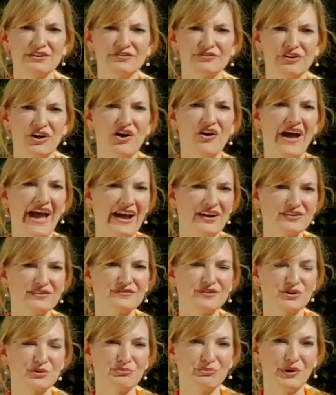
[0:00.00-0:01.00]
to fall out of
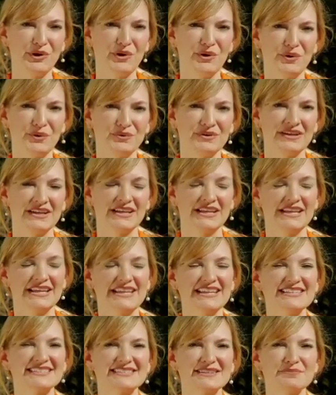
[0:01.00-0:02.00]
their boat. It's